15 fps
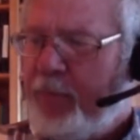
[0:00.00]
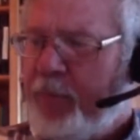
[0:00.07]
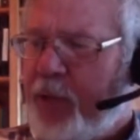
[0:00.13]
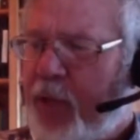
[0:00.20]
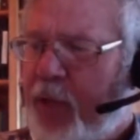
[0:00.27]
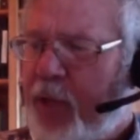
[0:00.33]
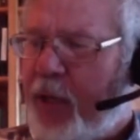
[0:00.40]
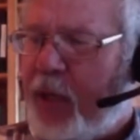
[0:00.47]

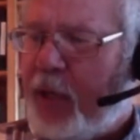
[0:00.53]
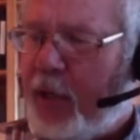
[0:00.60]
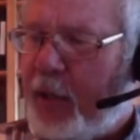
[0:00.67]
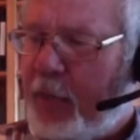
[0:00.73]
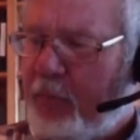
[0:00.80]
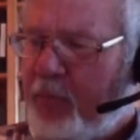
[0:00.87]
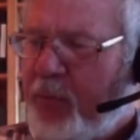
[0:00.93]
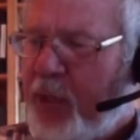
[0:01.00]
uh,
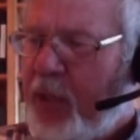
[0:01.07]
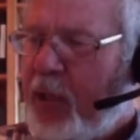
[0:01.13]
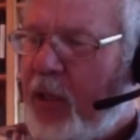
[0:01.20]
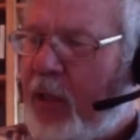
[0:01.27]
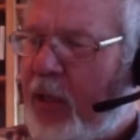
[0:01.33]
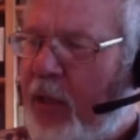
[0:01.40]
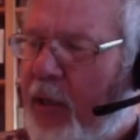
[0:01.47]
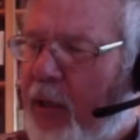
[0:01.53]

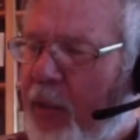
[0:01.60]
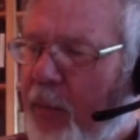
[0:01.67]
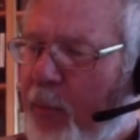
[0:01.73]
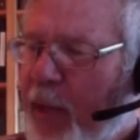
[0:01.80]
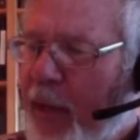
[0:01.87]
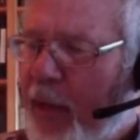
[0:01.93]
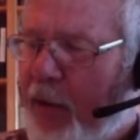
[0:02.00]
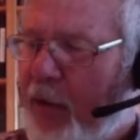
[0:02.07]
uh,
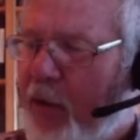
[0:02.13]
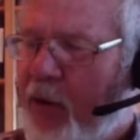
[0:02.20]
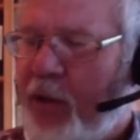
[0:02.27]
patterned on